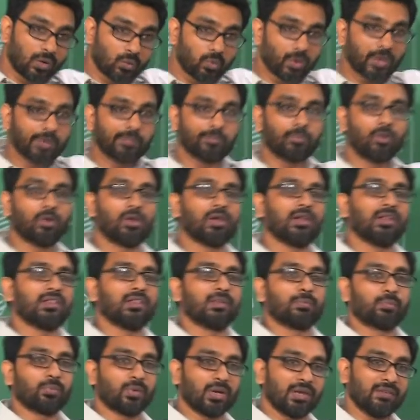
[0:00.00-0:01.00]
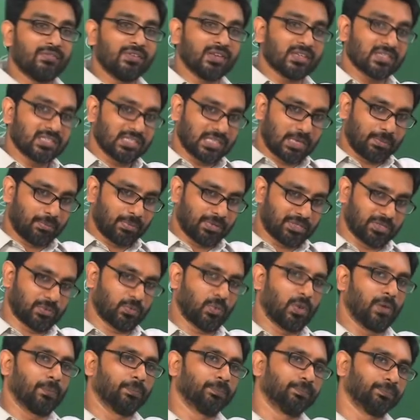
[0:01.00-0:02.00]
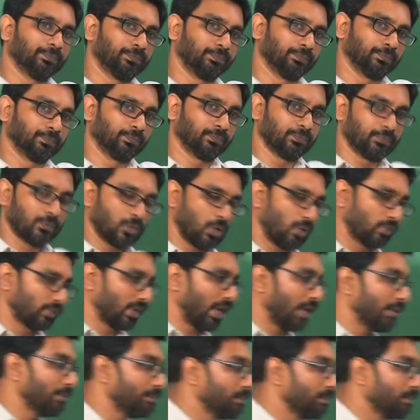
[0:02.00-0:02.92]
white ball in the previous step as well. Okay.